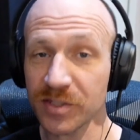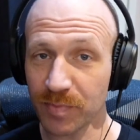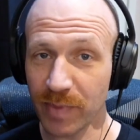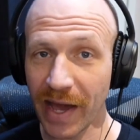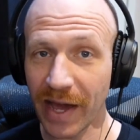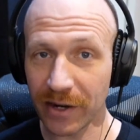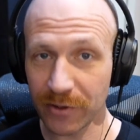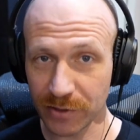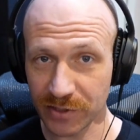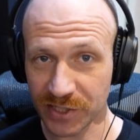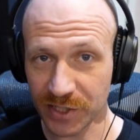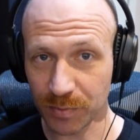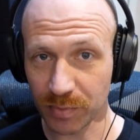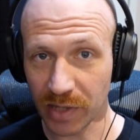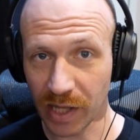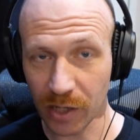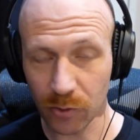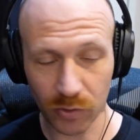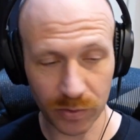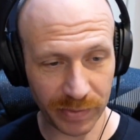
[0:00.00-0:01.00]
battery
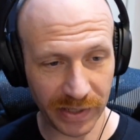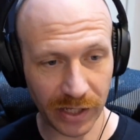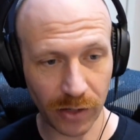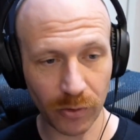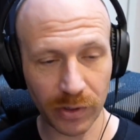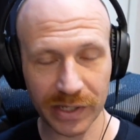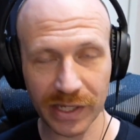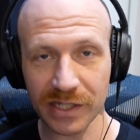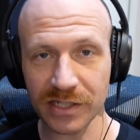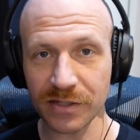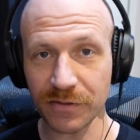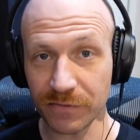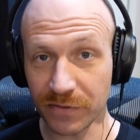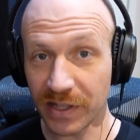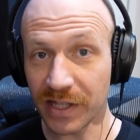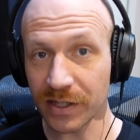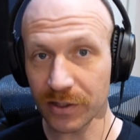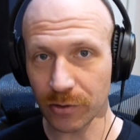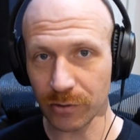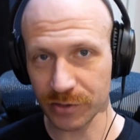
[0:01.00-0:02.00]
supply would be going into
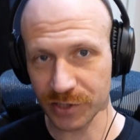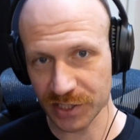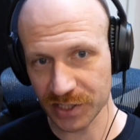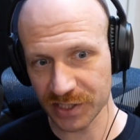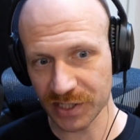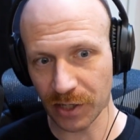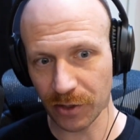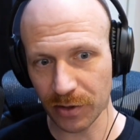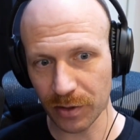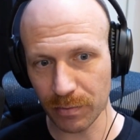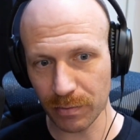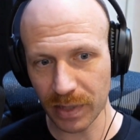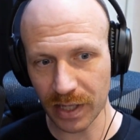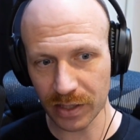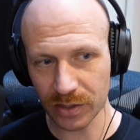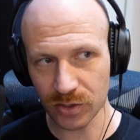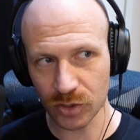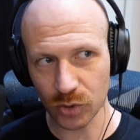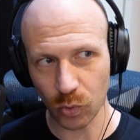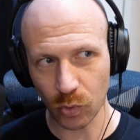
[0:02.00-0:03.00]
vehicles until the
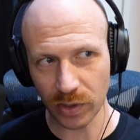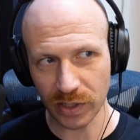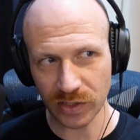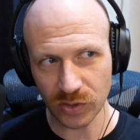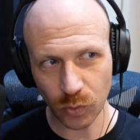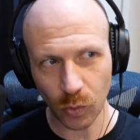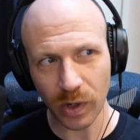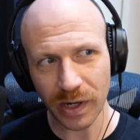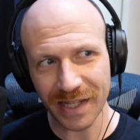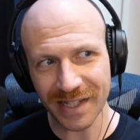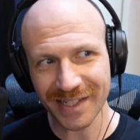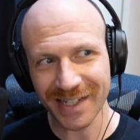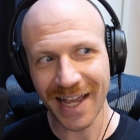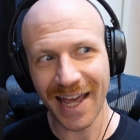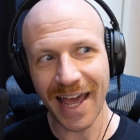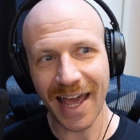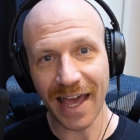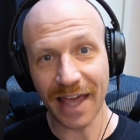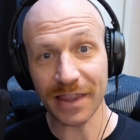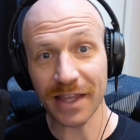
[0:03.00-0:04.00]
mid-2020s,
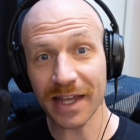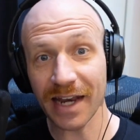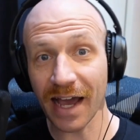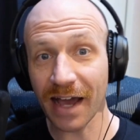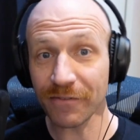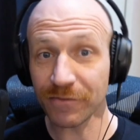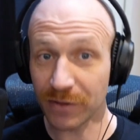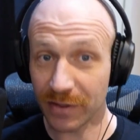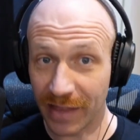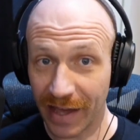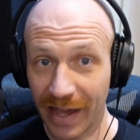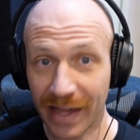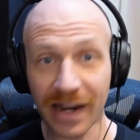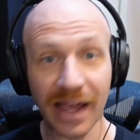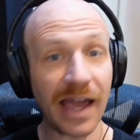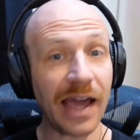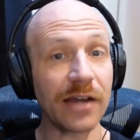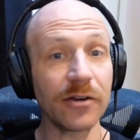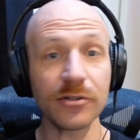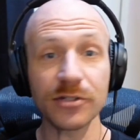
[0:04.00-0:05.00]
and then after that,
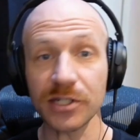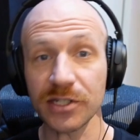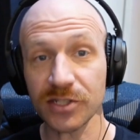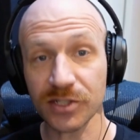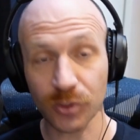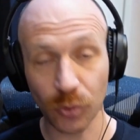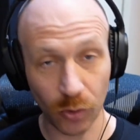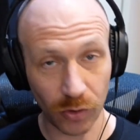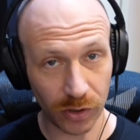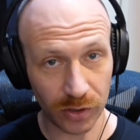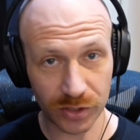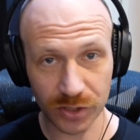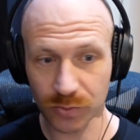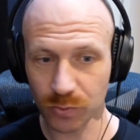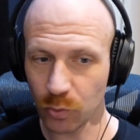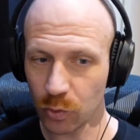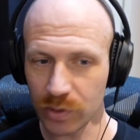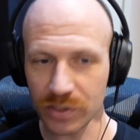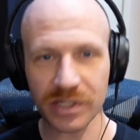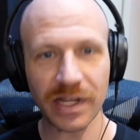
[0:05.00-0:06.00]
energy storage
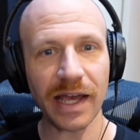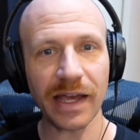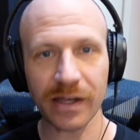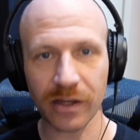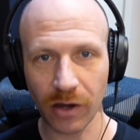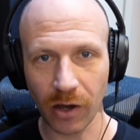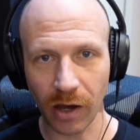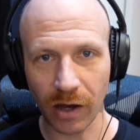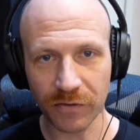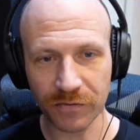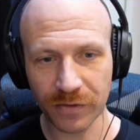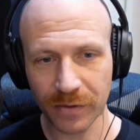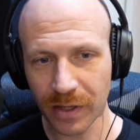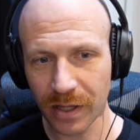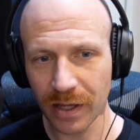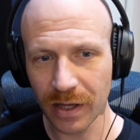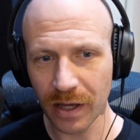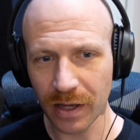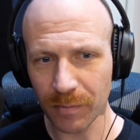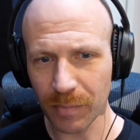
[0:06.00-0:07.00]
would take off.
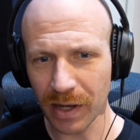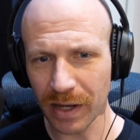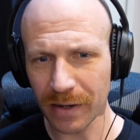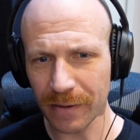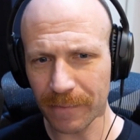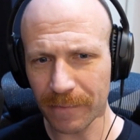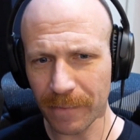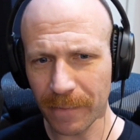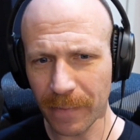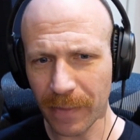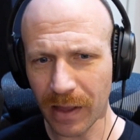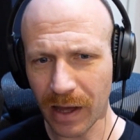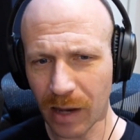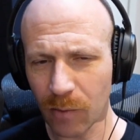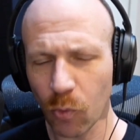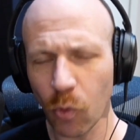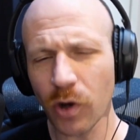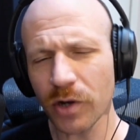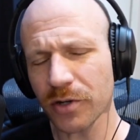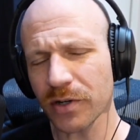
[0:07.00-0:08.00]
But
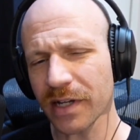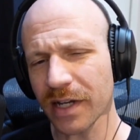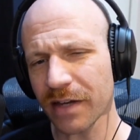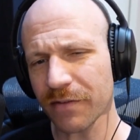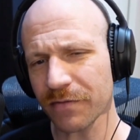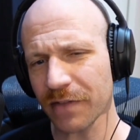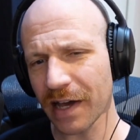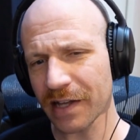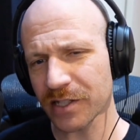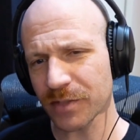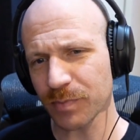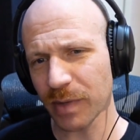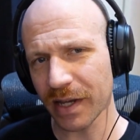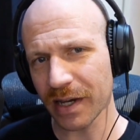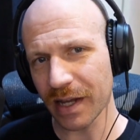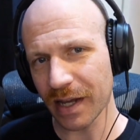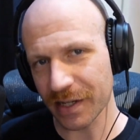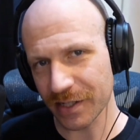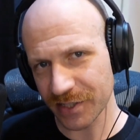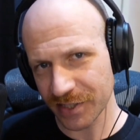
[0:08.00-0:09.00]
I'm wondering if that's
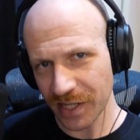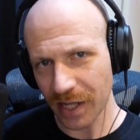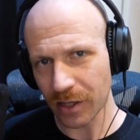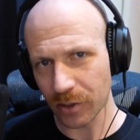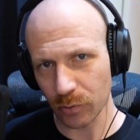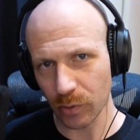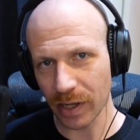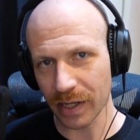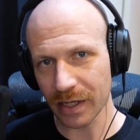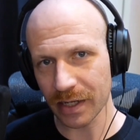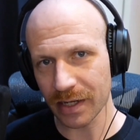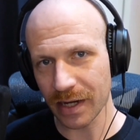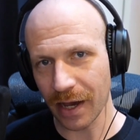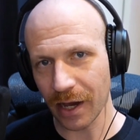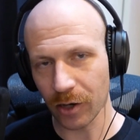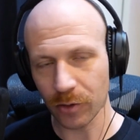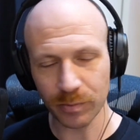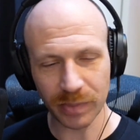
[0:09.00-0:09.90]
been accelerated now